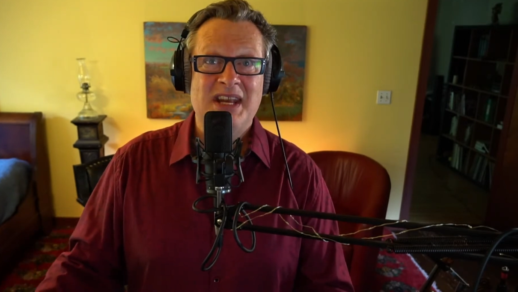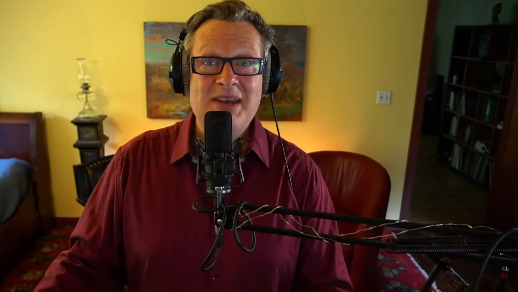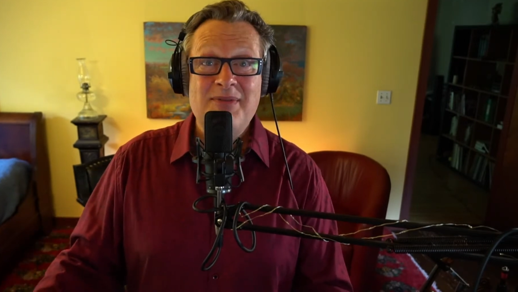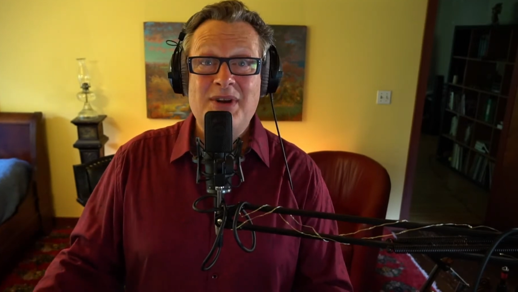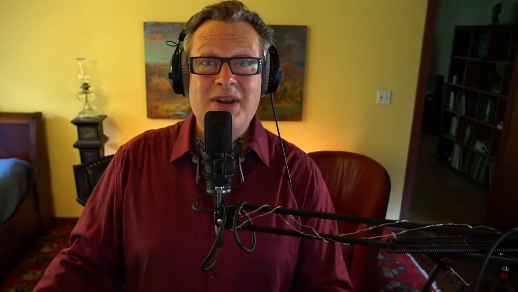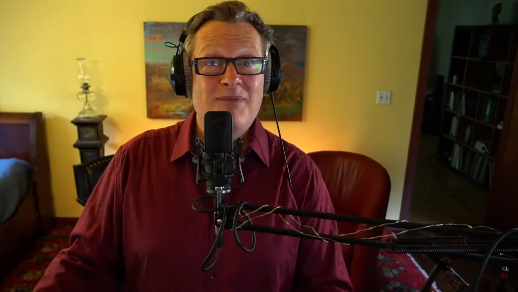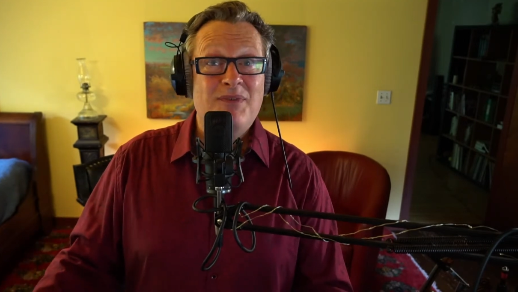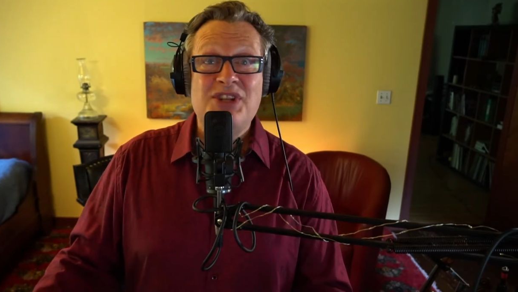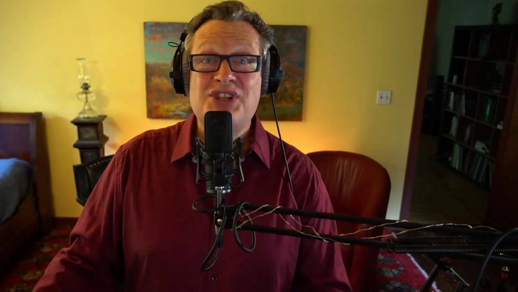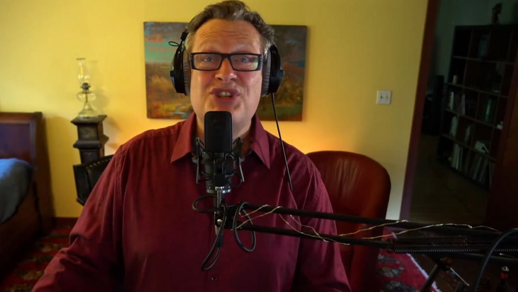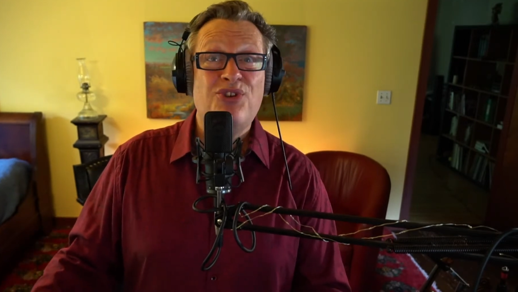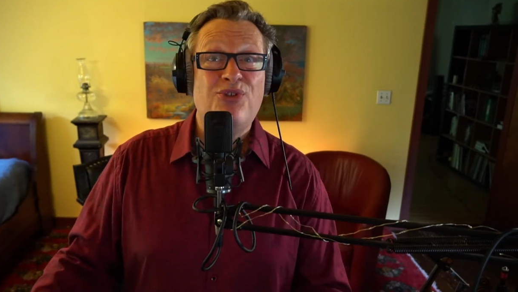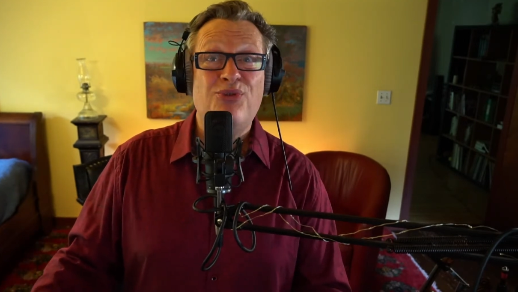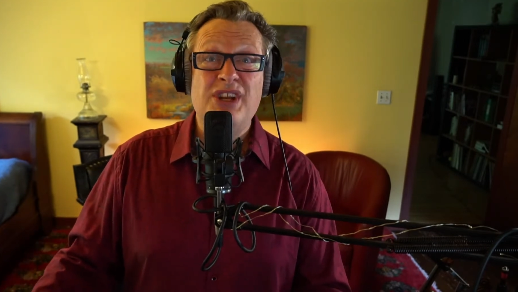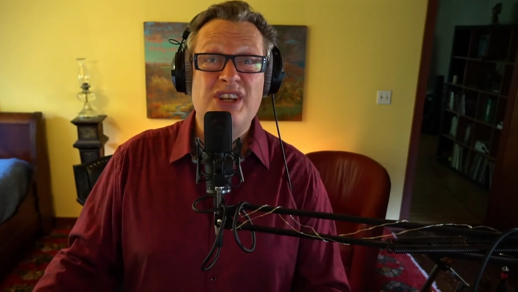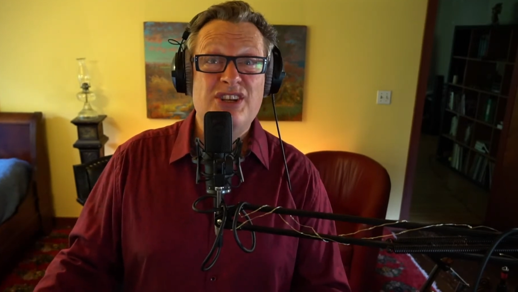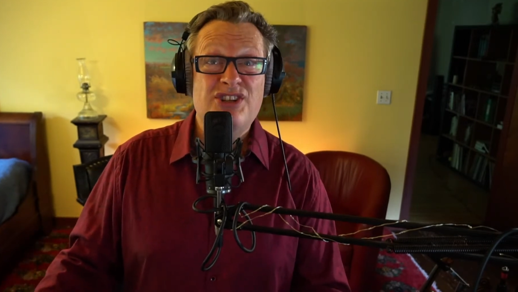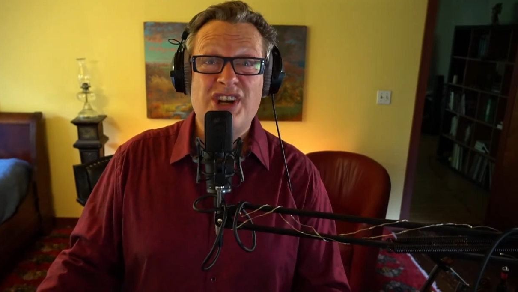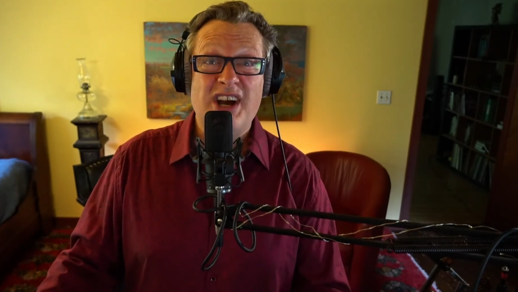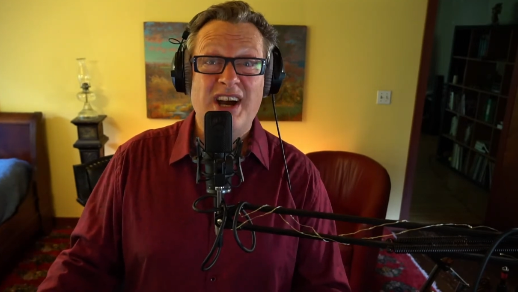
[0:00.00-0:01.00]
even if it's
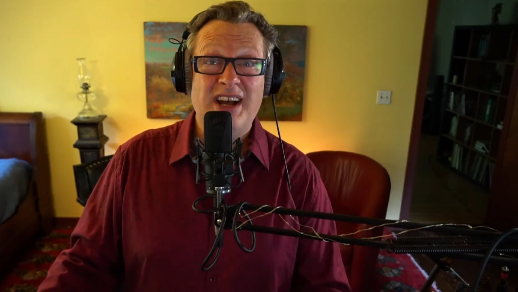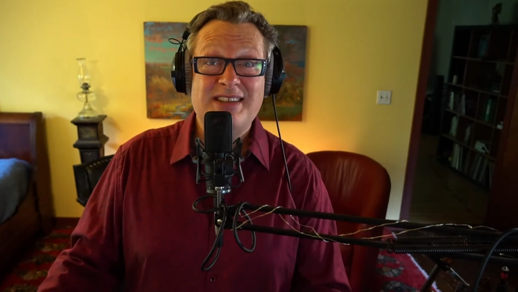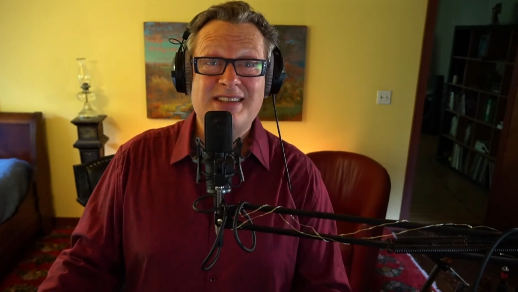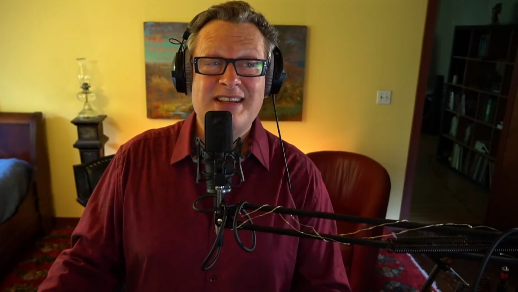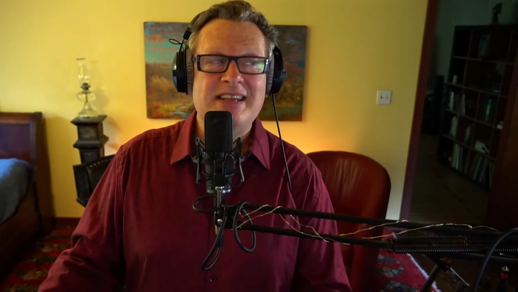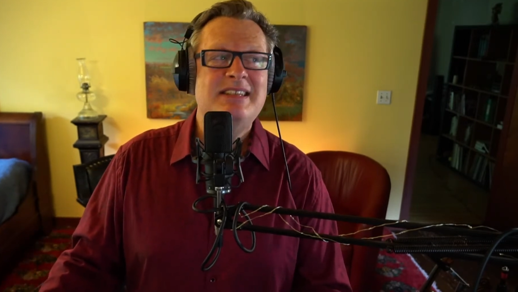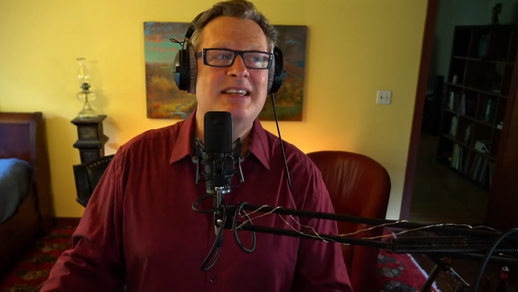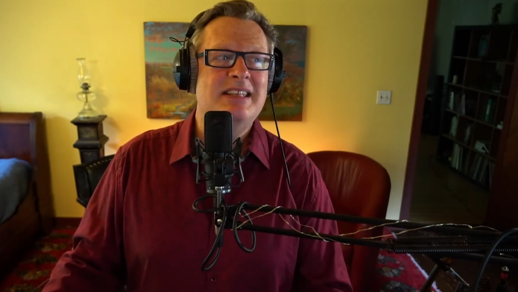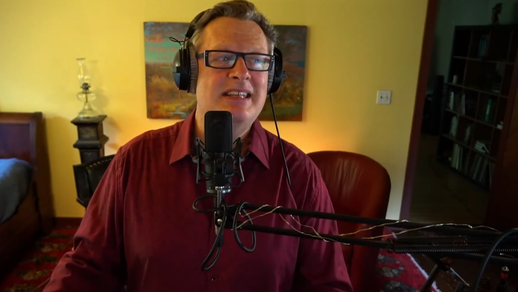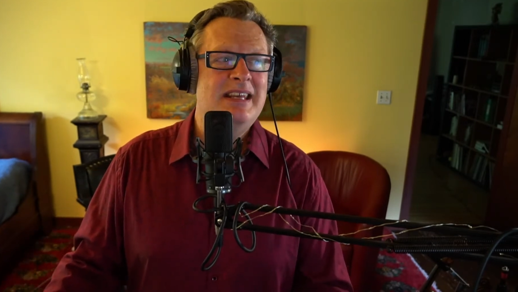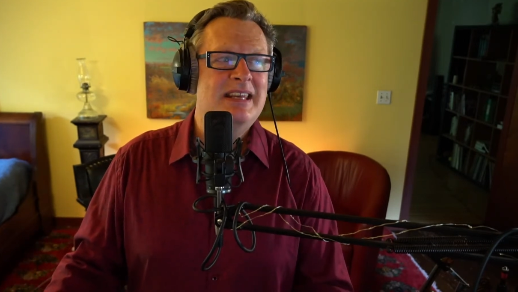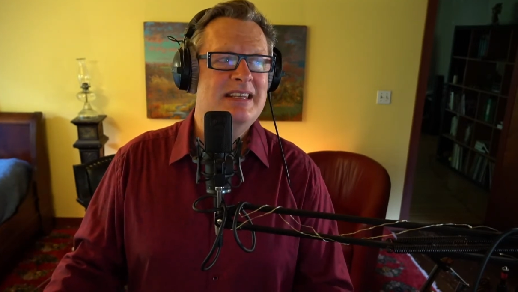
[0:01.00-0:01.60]
screenshots, because it